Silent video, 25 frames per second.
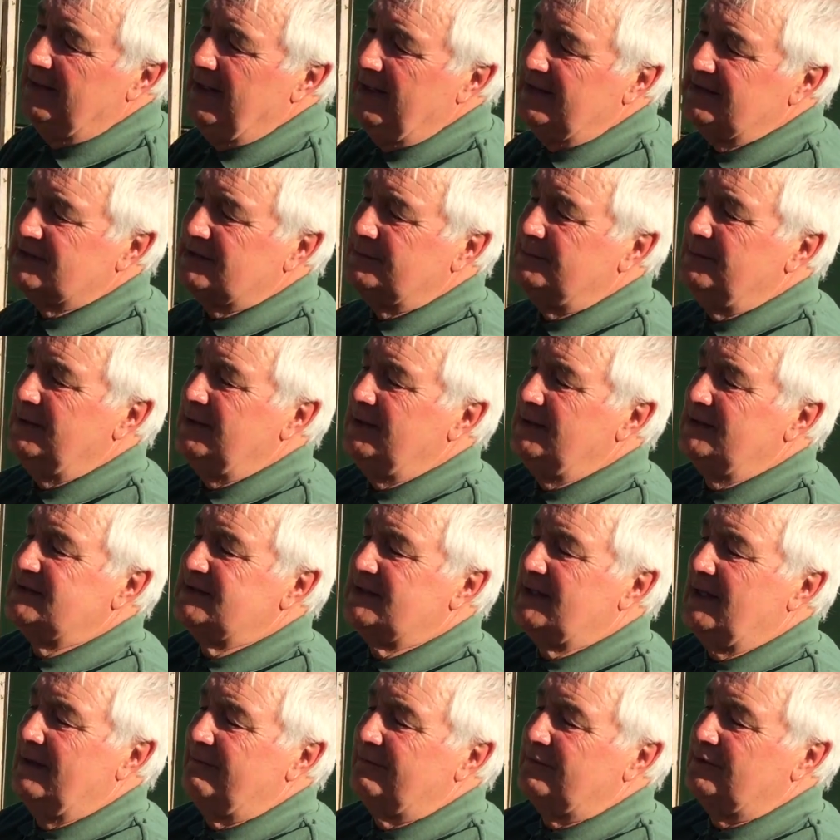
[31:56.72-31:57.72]
That to me is
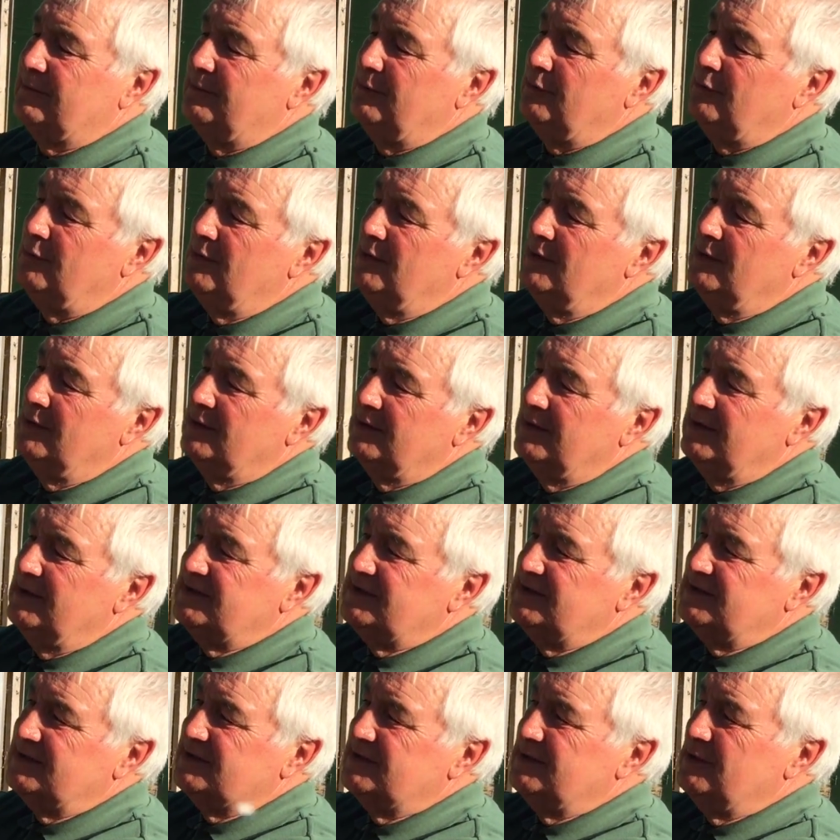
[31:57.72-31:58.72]
comfortable.
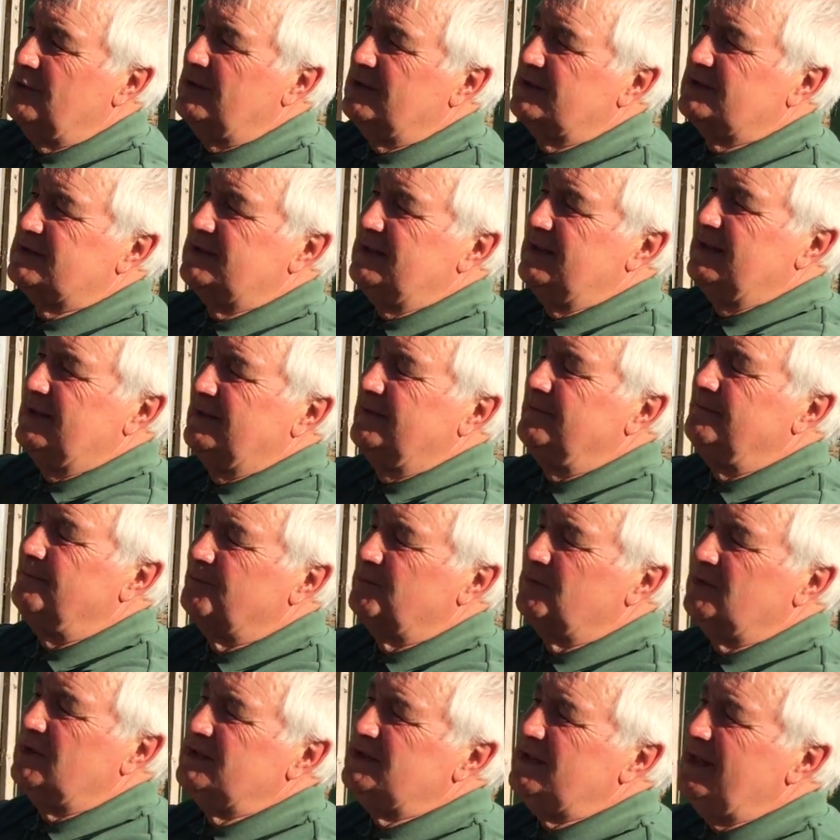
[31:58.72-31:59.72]
This is nice here.
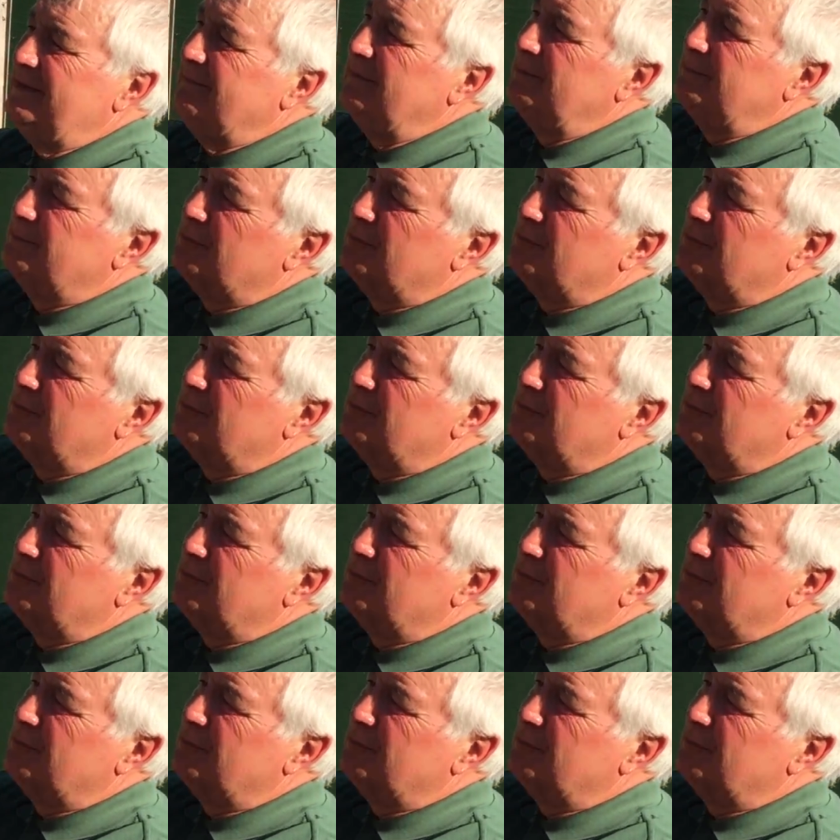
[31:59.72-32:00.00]
There's other